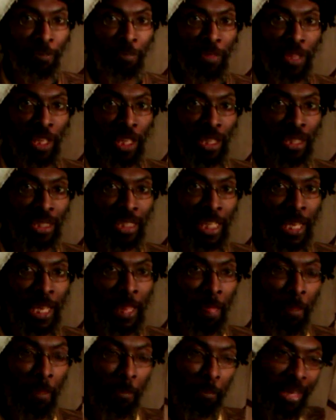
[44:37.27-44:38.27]
You understand?
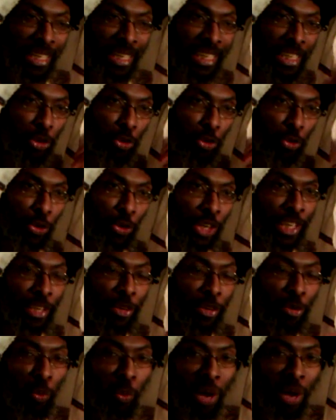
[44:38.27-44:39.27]
But in a
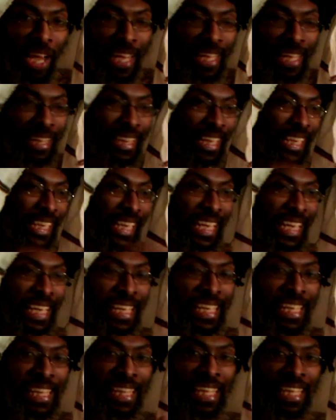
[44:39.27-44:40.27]
realer way than
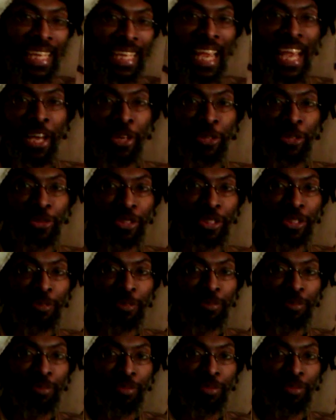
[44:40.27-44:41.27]
anything else
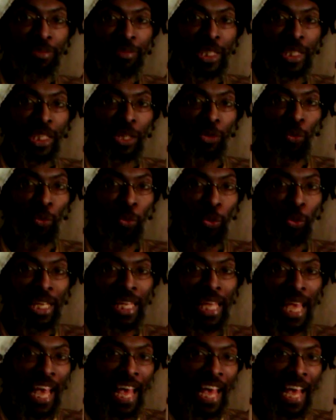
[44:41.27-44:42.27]
we
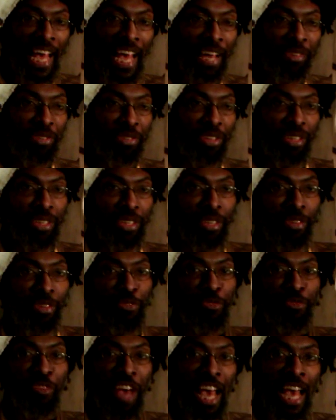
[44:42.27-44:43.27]
have
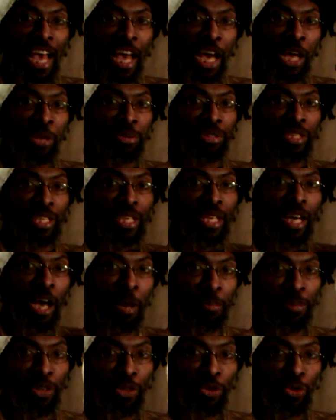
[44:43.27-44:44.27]
found,
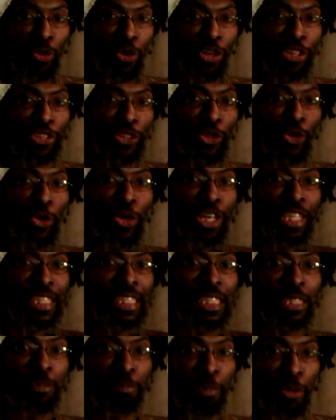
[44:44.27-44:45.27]
come across, or
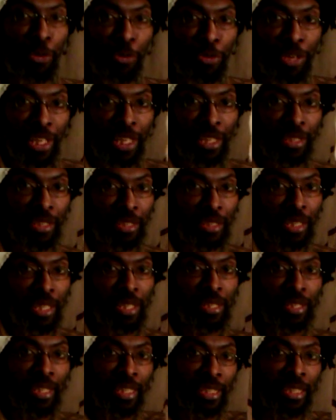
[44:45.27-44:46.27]
experienced.
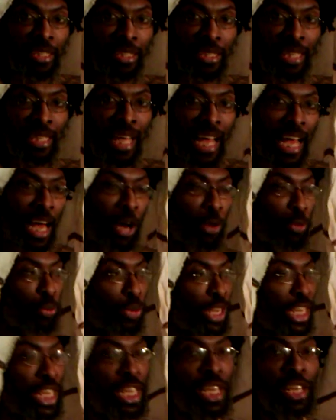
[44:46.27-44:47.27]
This is how
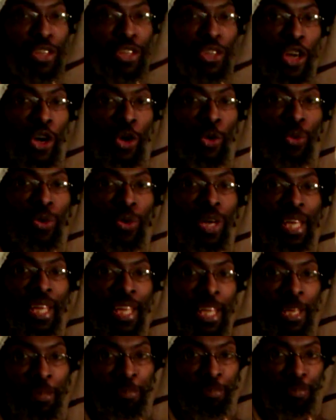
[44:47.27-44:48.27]
we know
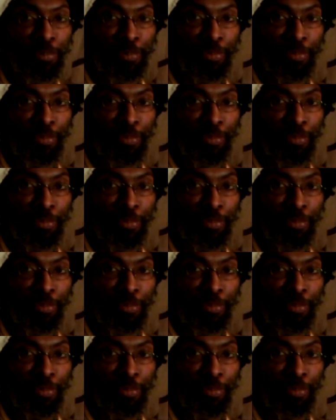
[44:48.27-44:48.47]
Him,